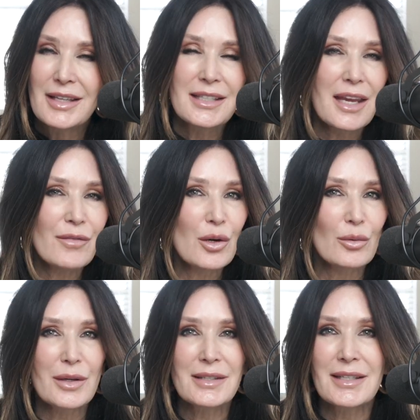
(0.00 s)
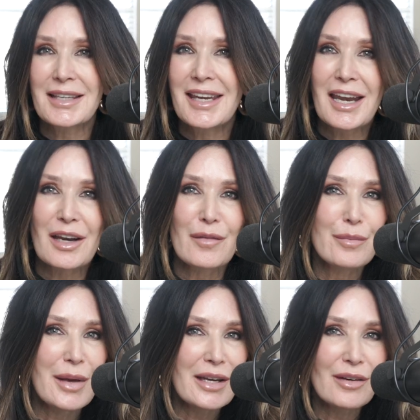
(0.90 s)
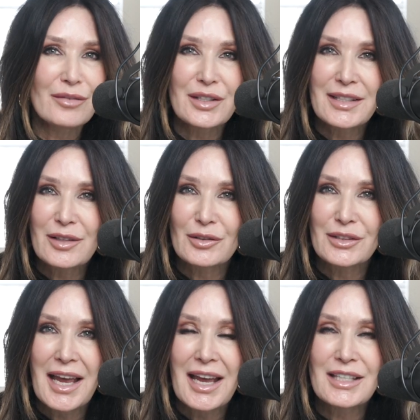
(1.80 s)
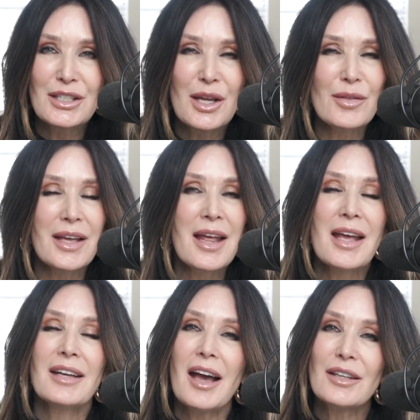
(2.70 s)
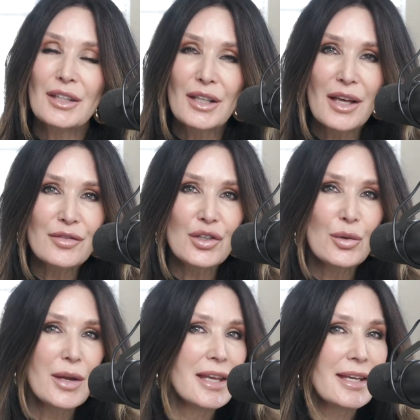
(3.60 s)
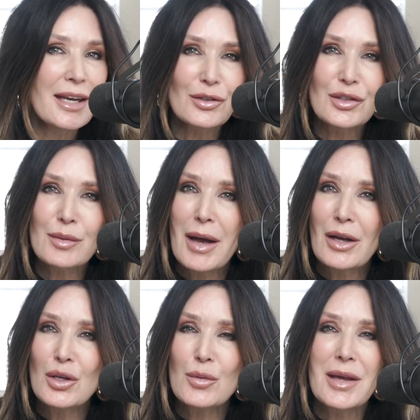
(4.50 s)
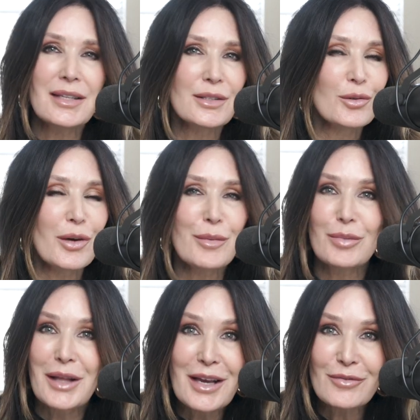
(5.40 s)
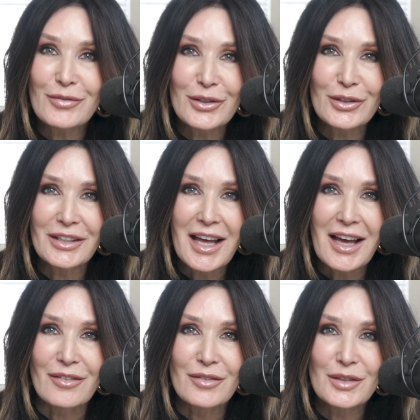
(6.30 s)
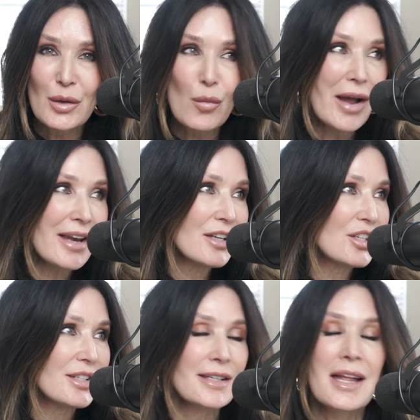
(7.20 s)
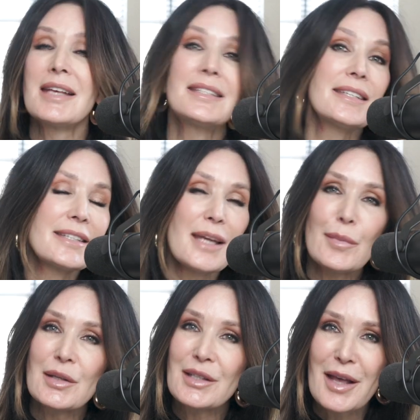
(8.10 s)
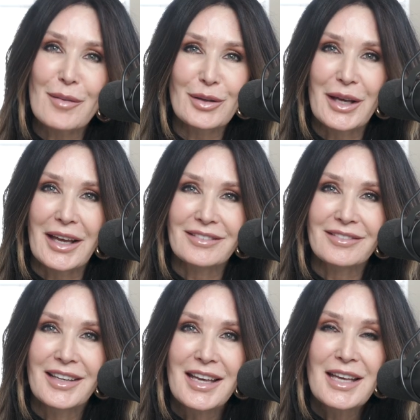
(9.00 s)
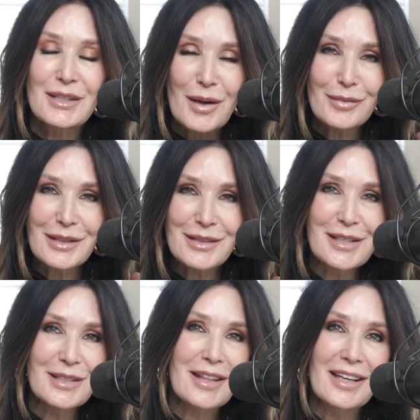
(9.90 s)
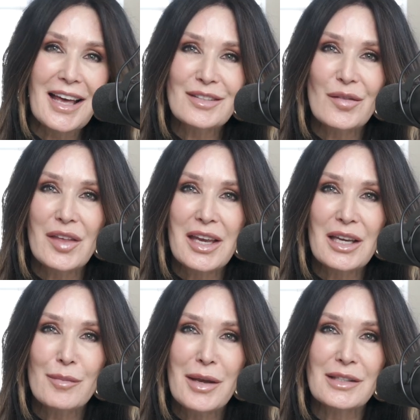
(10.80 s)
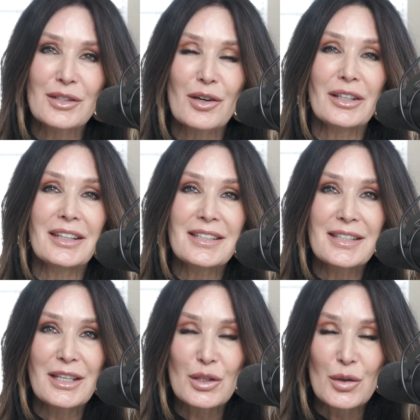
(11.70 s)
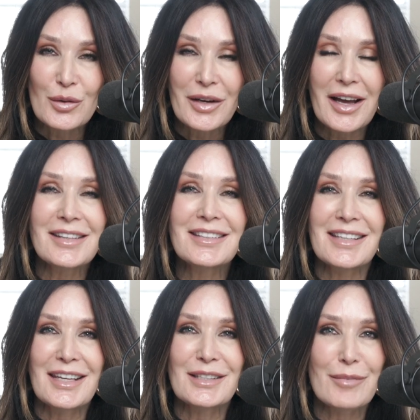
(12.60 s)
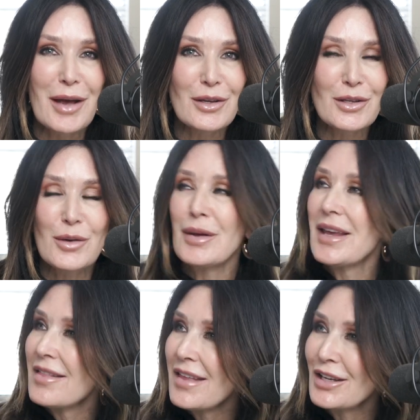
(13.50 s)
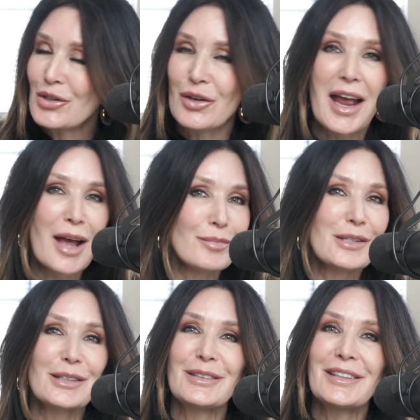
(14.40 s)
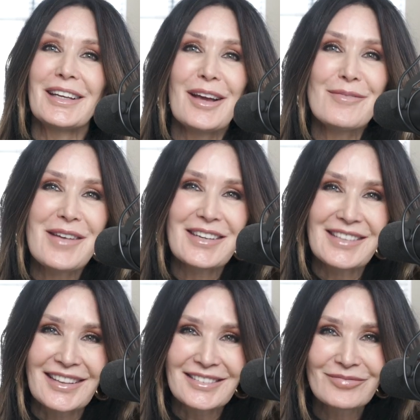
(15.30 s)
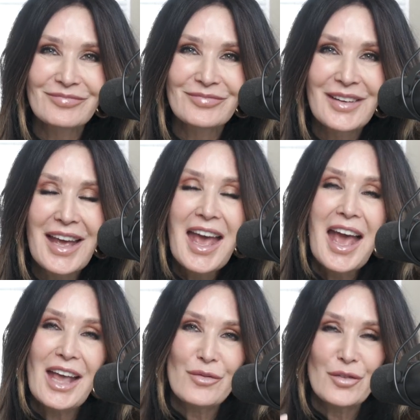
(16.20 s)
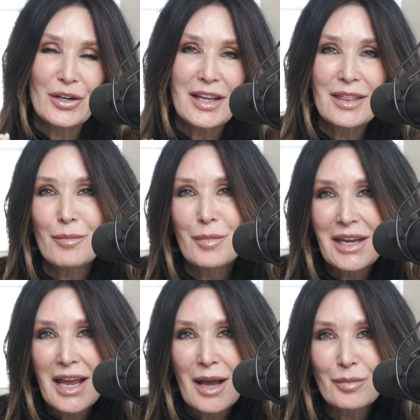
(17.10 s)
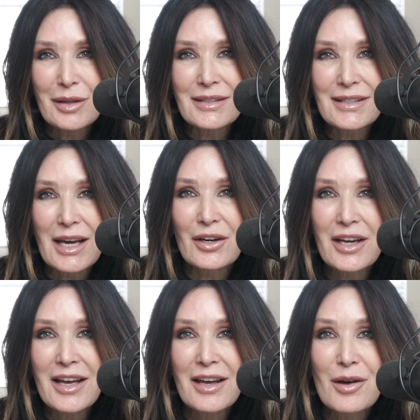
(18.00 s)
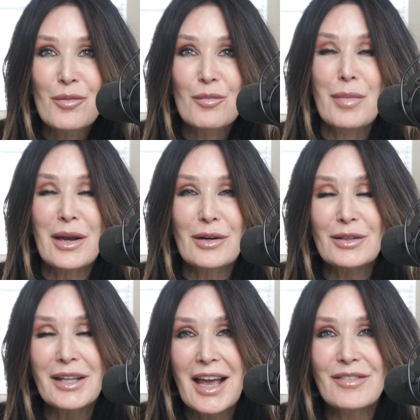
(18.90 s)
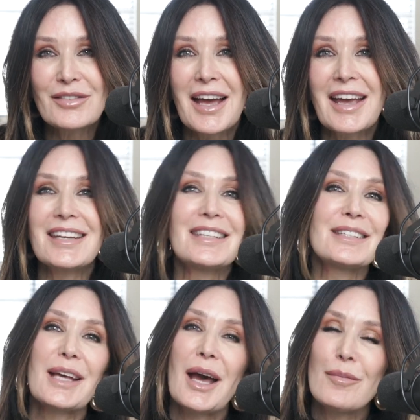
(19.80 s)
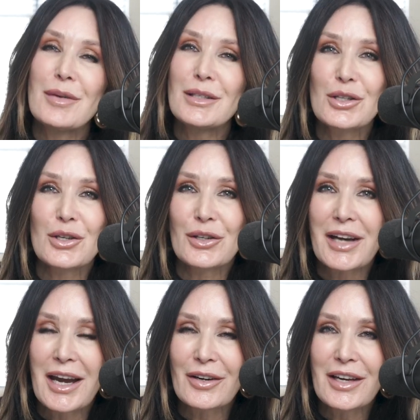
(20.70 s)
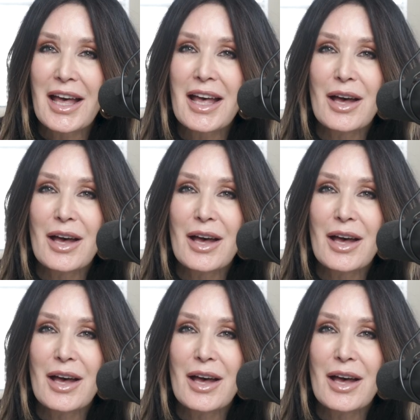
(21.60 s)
to give you a reason to get out of bed every single day and know that God loves you, he cares about you, he has a great plan for your life. So why not just step into that plan? Stop listening to the lies of the enemy and start listening to who God says about you. He thinks you're absolutely amazing. Hey, if you're in the Minneapolis area, Better Life Night is coming to your area